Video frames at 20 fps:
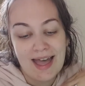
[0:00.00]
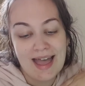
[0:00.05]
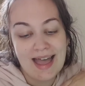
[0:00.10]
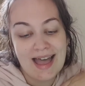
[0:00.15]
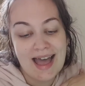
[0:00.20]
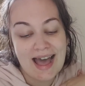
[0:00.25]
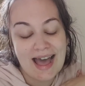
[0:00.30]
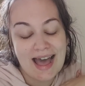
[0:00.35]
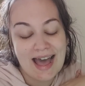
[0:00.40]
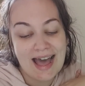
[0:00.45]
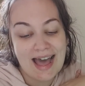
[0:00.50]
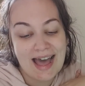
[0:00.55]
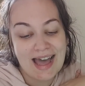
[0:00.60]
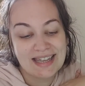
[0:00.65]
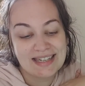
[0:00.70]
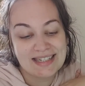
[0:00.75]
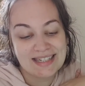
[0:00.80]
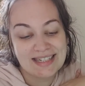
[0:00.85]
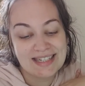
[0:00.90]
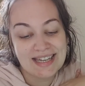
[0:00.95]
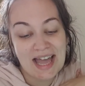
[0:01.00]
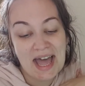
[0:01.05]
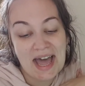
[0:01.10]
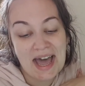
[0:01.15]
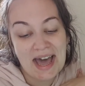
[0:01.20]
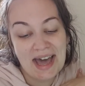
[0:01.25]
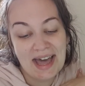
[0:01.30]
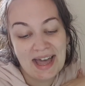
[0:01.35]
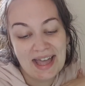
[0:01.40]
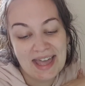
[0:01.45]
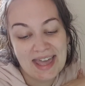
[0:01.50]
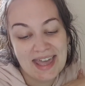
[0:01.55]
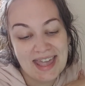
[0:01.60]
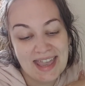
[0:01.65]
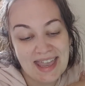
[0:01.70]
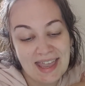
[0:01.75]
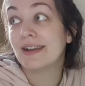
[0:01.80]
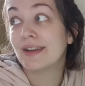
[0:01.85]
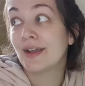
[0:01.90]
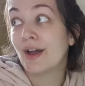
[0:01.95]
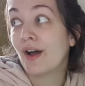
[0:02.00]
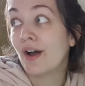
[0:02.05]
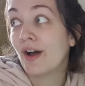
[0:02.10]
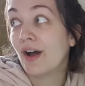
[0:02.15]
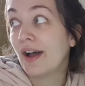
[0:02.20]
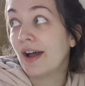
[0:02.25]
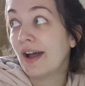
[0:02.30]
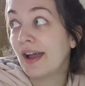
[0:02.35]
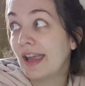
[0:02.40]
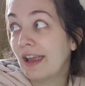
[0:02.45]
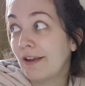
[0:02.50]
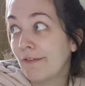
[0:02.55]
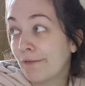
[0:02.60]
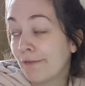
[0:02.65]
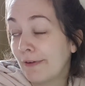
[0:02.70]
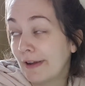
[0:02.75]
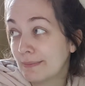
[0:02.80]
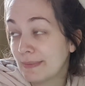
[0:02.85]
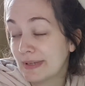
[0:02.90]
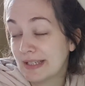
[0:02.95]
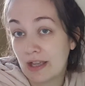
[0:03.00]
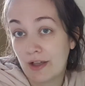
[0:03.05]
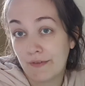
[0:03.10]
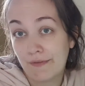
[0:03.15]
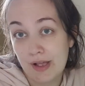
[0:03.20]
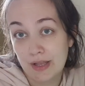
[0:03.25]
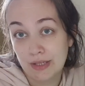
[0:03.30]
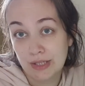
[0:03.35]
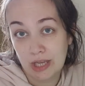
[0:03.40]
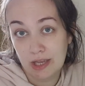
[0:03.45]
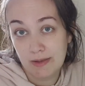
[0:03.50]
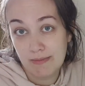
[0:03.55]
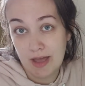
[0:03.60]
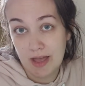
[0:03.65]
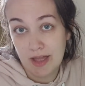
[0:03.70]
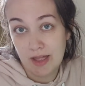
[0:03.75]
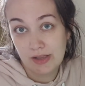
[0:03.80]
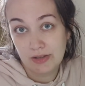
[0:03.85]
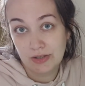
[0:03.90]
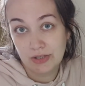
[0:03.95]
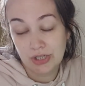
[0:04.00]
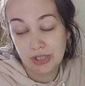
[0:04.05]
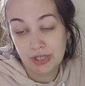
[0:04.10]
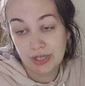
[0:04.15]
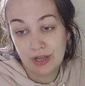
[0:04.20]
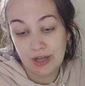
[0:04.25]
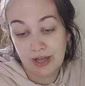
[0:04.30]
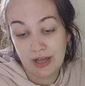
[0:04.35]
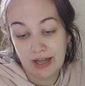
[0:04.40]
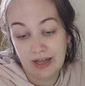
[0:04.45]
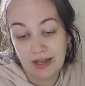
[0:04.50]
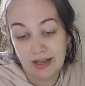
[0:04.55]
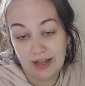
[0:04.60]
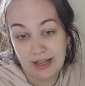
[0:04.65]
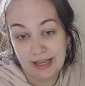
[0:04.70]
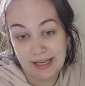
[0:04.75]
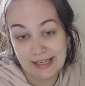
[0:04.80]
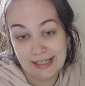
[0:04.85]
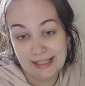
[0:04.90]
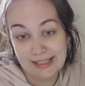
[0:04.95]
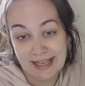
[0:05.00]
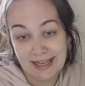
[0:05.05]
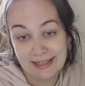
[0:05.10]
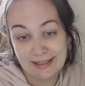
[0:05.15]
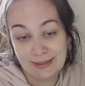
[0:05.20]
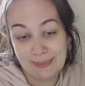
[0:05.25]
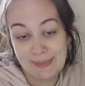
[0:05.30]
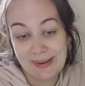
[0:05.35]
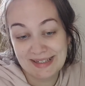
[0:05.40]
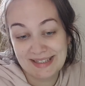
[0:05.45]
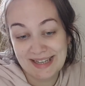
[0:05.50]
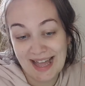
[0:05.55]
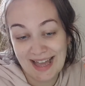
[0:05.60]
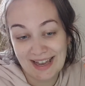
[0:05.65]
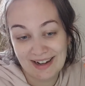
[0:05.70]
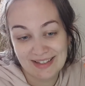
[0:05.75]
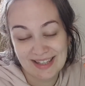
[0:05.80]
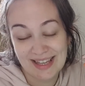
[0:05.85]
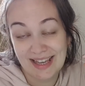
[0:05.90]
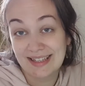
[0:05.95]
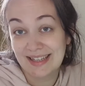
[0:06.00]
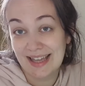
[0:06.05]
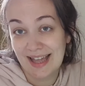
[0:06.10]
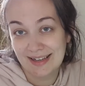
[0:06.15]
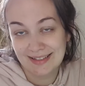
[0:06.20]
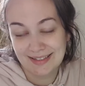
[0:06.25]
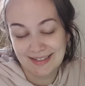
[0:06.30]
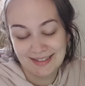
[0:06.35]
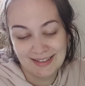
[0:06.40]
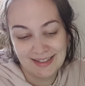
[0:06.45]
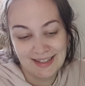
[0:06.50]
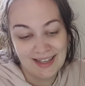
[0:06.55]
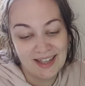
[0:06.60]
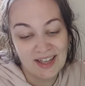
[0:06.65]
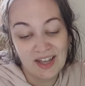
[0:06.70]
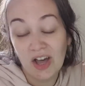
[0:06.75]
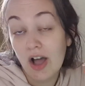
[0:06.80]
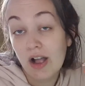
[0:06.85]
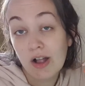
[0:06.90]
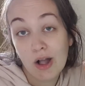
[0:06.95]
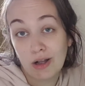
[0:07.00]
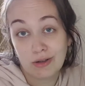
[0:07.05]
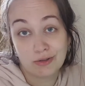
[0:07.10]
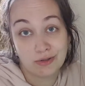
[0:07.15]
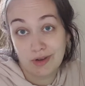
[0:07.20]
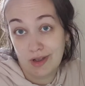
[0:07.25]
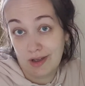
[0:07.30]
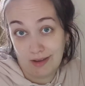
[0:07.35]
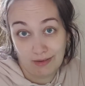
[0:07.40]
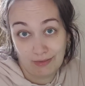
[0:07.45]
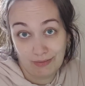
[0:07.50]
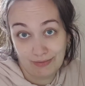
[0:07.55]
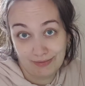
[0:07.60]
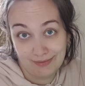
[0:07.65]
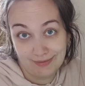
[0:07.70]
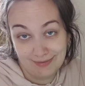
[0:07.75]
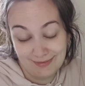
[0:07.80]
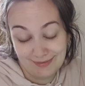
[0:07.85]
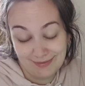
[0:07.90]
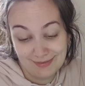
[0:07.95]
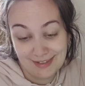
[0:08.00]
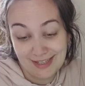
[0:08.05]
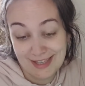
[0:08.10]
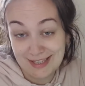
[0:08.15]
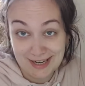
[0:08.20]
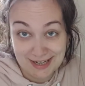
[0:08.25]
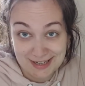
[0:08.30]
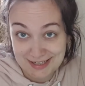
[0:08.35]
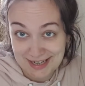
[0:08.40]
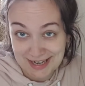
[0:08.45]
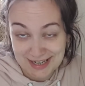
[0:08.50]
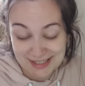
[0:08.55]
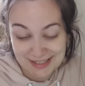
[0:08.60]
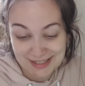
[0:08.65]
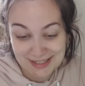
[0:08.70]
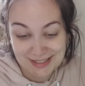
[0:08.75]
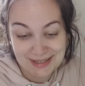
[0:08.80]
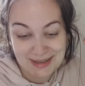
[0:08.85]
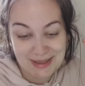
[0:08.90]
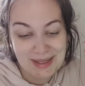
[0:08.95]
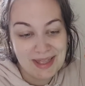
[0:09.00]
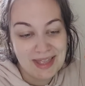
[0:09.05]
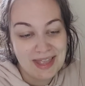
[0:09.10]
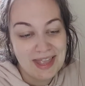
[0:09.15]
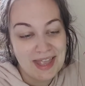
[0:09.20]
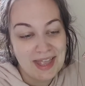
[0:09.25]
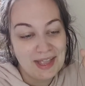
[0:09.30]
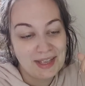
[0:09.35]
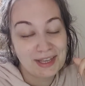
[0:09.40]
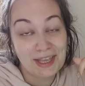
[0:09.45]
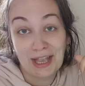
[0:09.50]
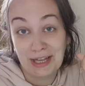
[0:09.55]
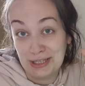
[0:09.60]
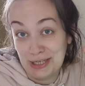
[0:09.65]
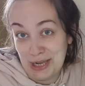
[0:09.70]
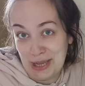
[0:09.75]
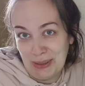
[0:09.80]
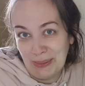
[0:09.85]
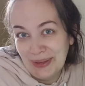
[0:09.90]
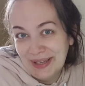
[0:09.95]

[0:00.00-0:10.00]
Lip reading: And I freaked myself out so much, I said to my dad, I was like, Dad, I can't drive to the dentist. Can you?